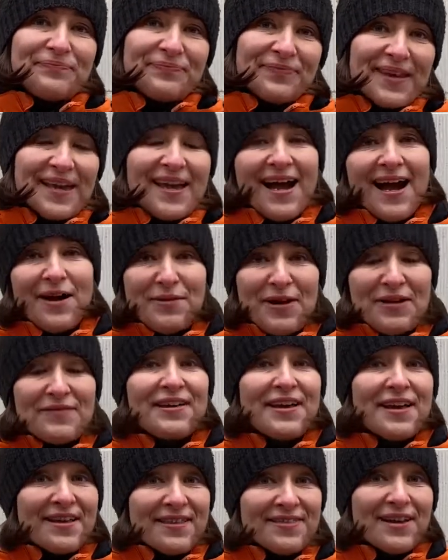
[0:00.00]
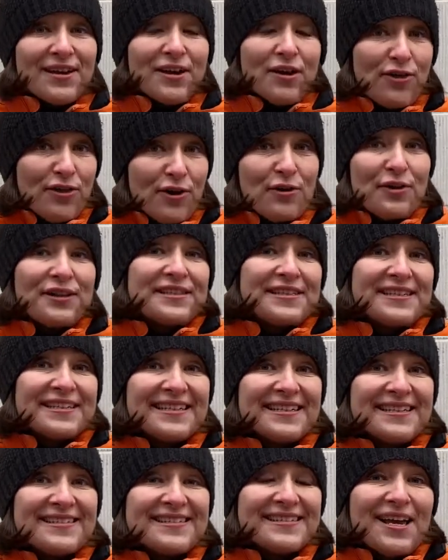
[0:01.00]
however, the
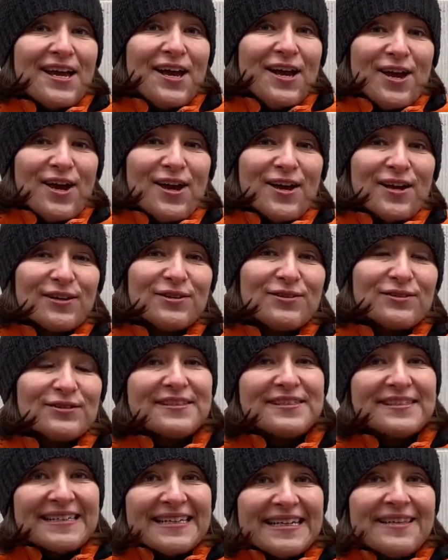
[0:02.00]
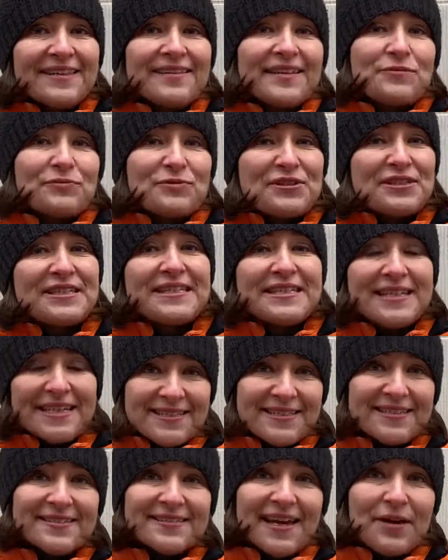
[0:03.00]
authorities could see that it was
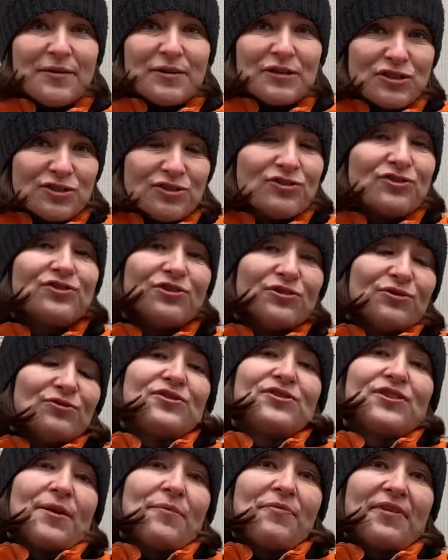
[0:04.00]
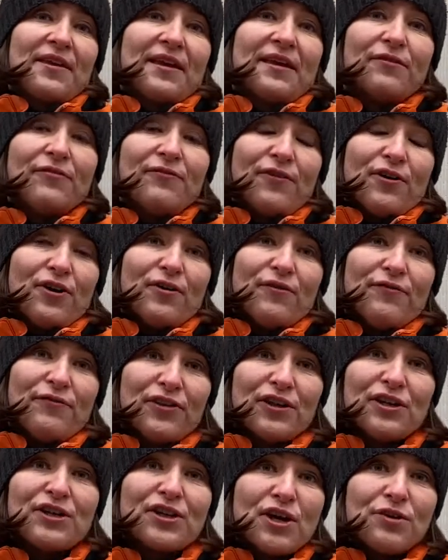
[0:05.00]
necessary to do something for the
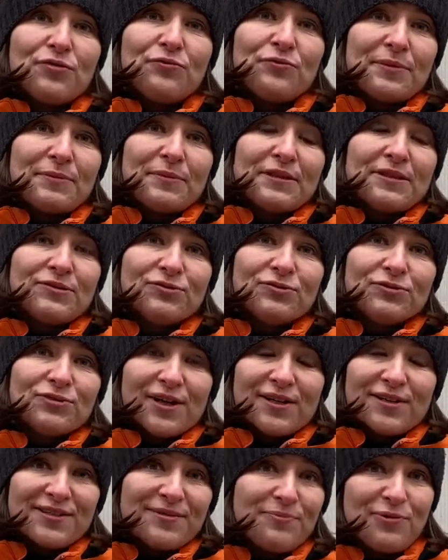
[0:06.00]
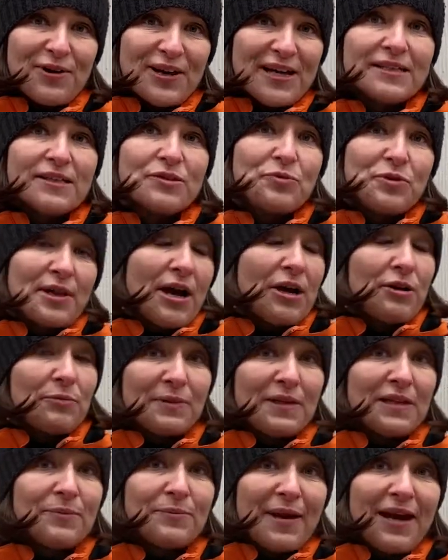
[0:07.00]
young women who got pregnant without
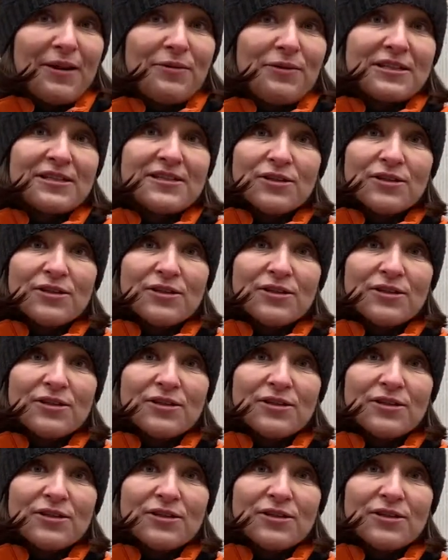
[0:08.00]
being married. So